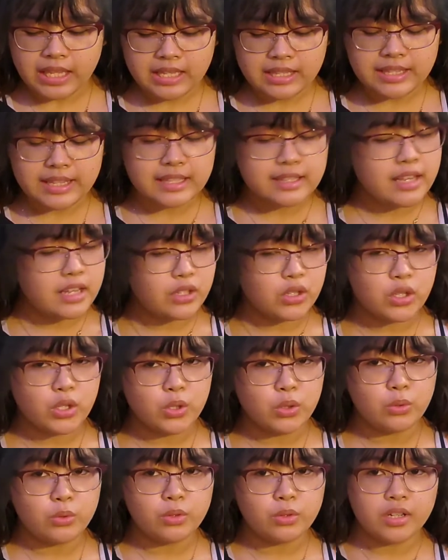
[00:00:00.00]
the
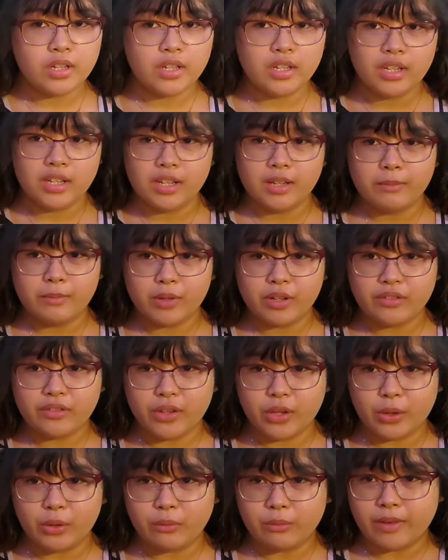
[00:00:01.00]
tattoo
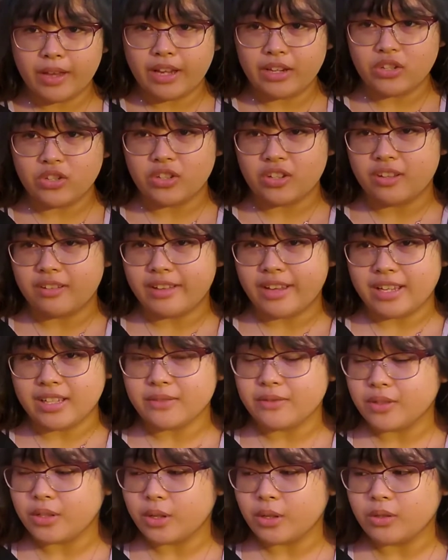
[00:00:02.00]
perfume actually lasts
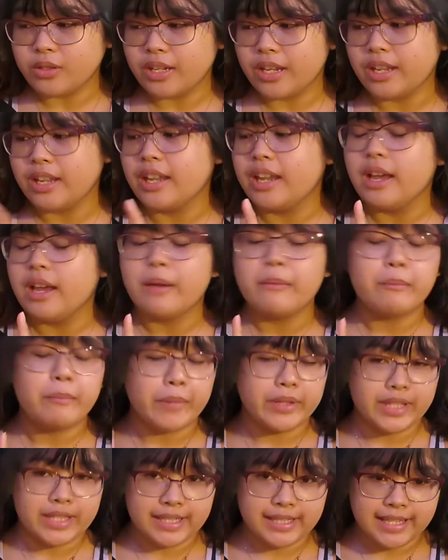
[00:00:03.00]
for the whole day,
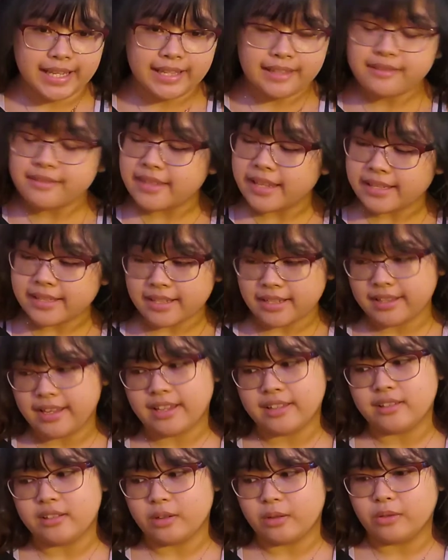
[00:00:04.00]
but the scent doesn't
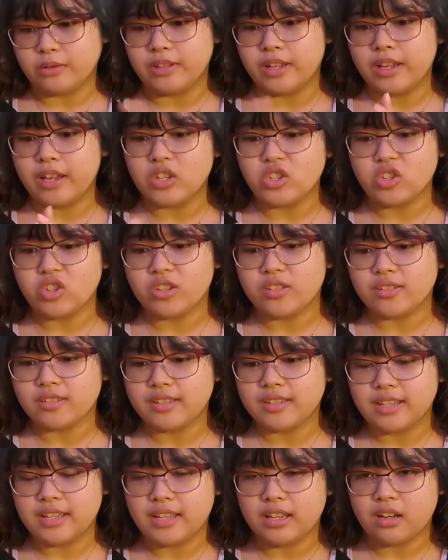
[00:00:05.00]
last the whole day. It's just
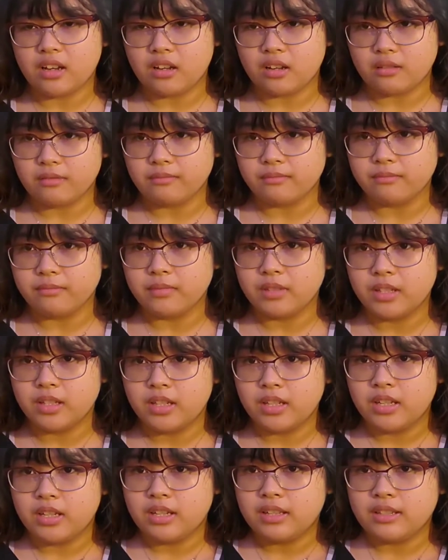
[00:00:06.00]
the
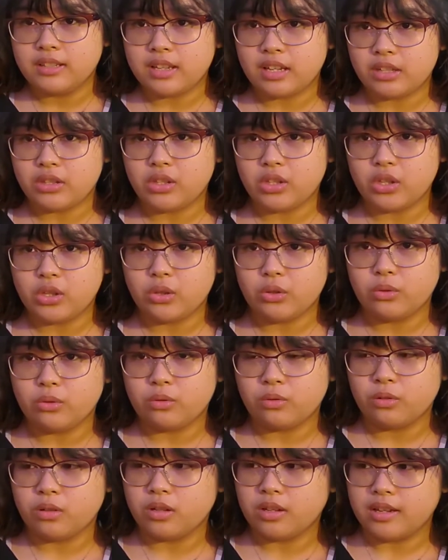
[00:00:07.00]

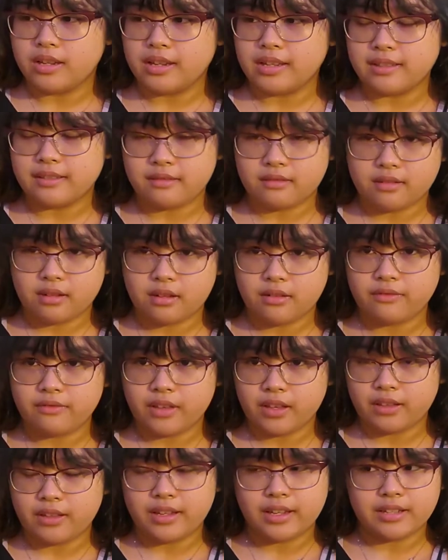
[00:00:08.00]
tattoo itself
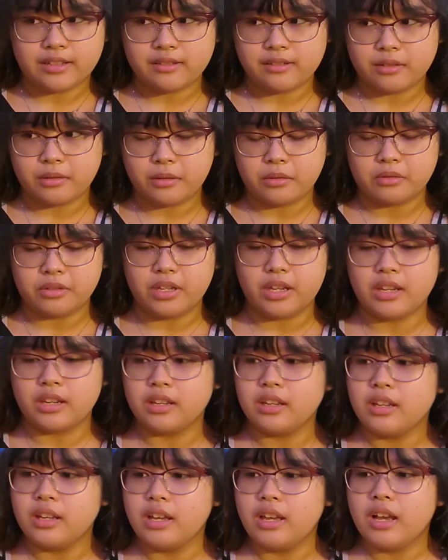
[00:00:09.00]
that lasts the whole day.
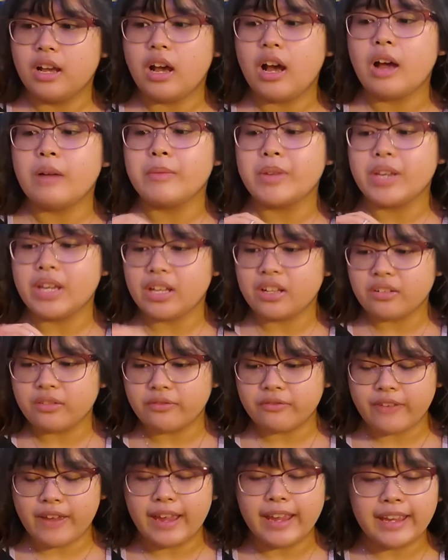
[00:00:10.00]
I mean, it'll
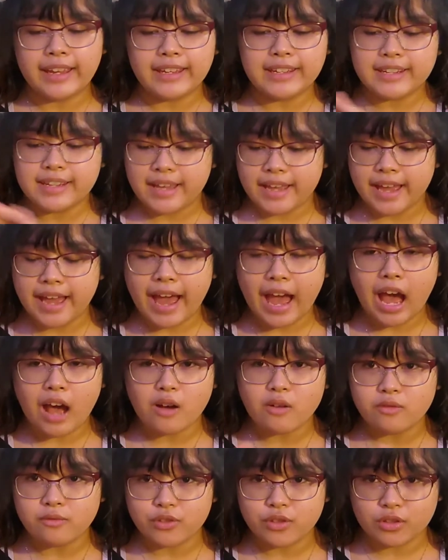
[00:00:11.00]
fade
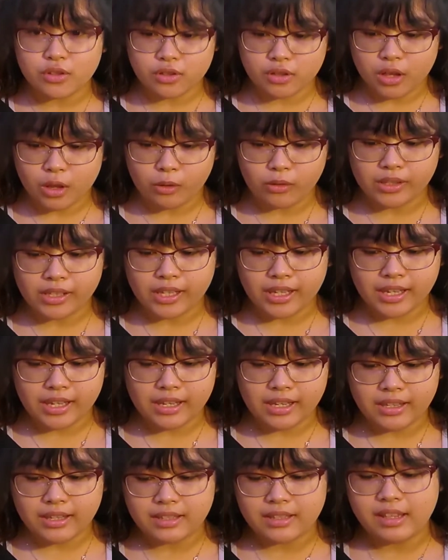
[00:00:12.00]
out
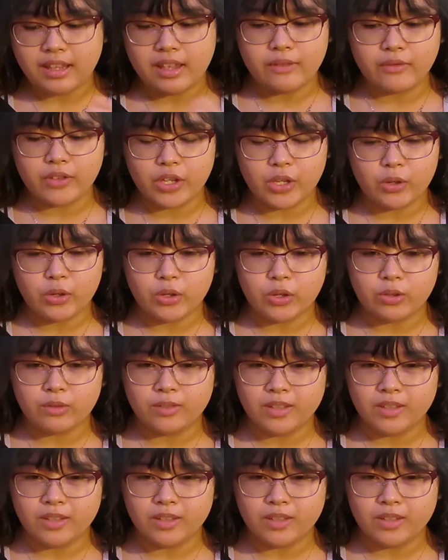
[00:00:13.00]
slowly if you